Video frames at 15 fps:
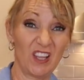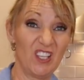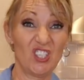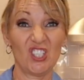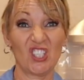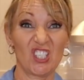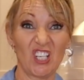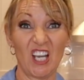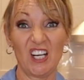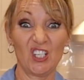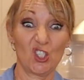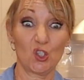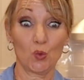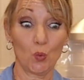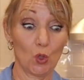and then just kind
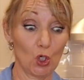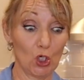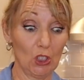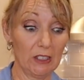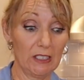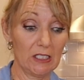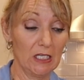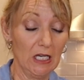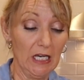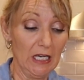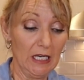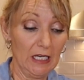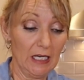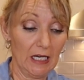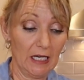of swirl and
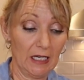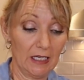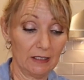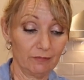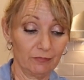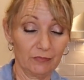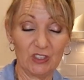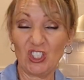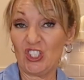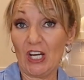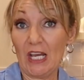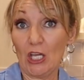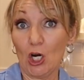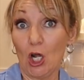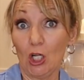
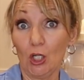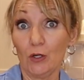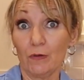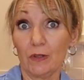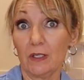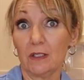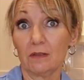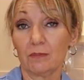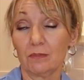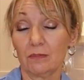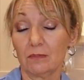shake it all over the